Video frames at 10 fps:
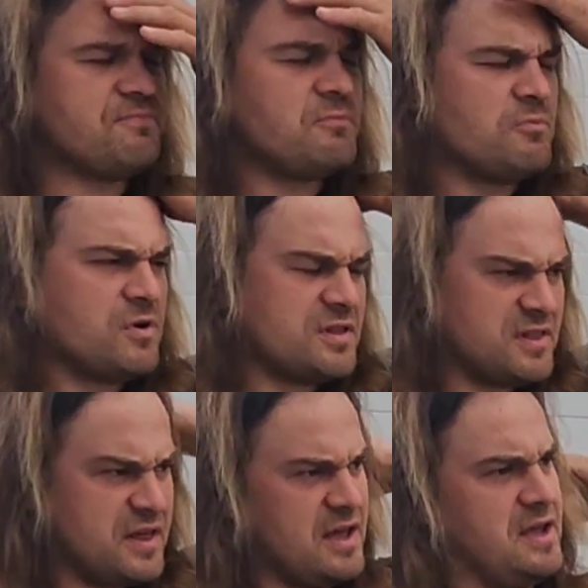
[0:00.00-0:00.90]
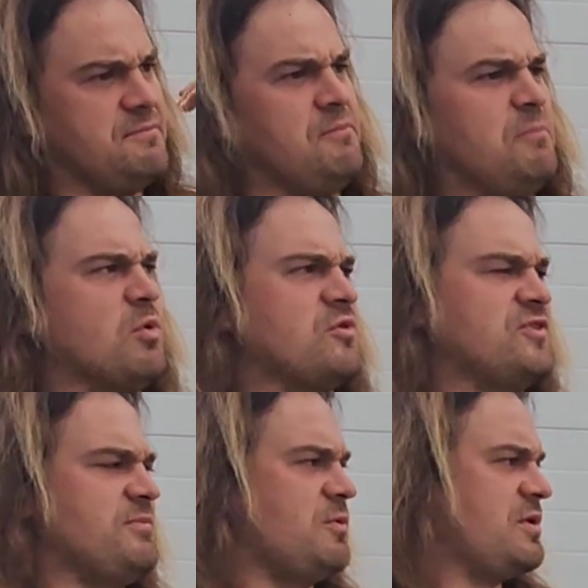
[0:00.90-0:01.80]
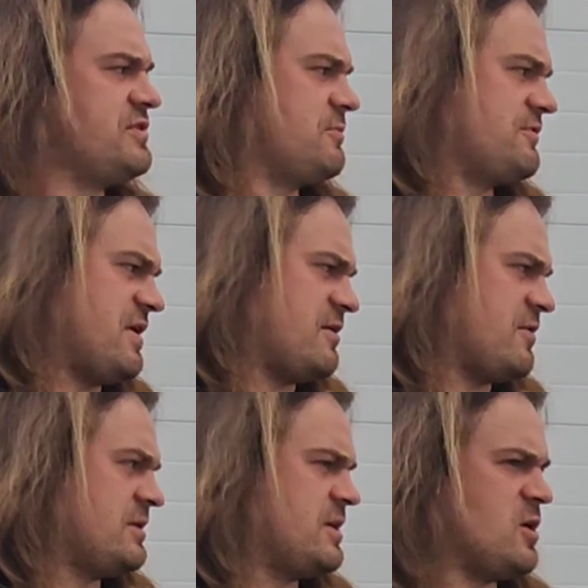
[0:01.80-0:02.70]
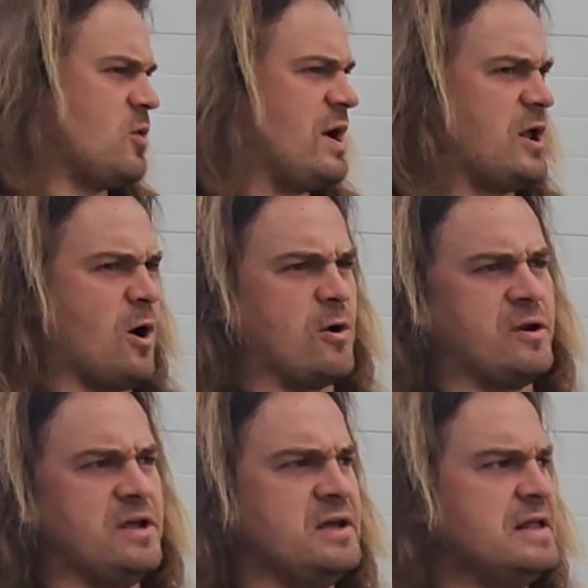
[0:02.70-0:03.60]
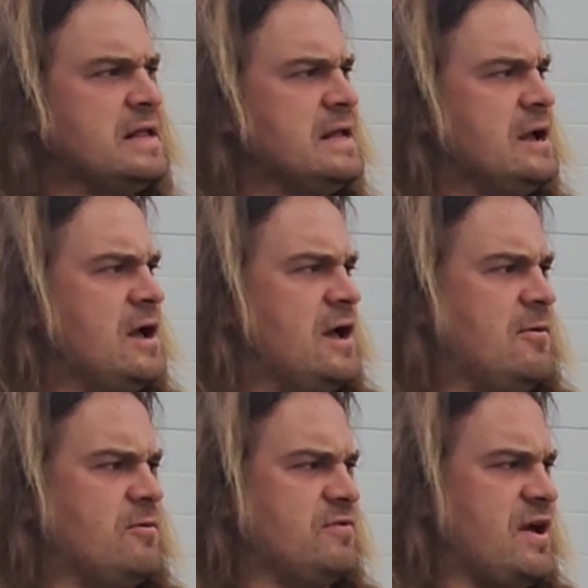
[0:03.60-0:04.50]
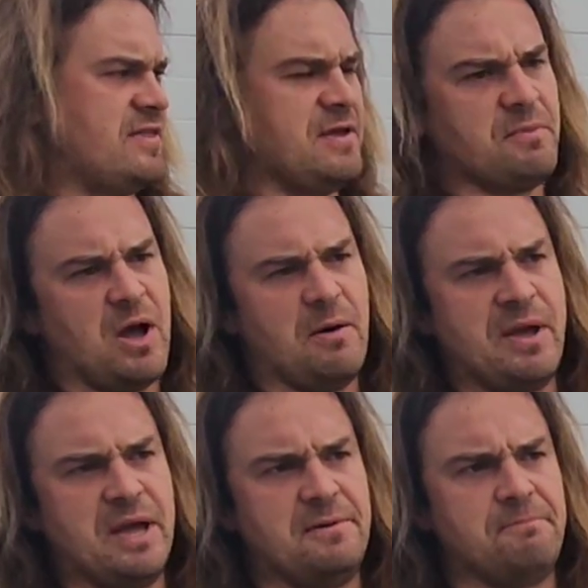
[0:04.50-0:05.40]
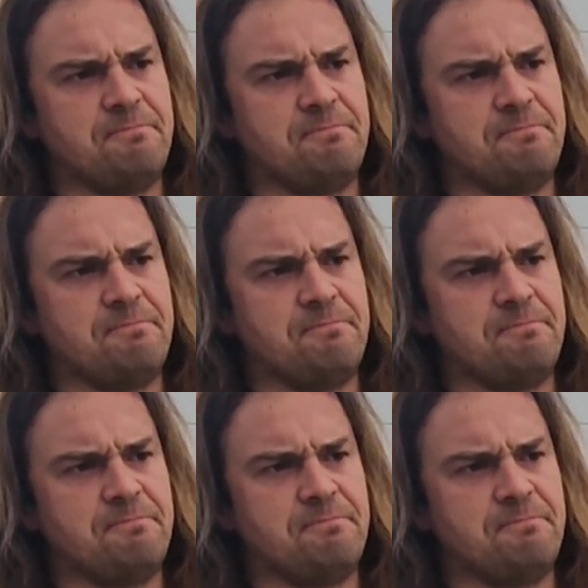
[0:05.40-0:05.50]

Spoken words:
One of the more simple ones that we've had around here, and quite hardy. We've had them come in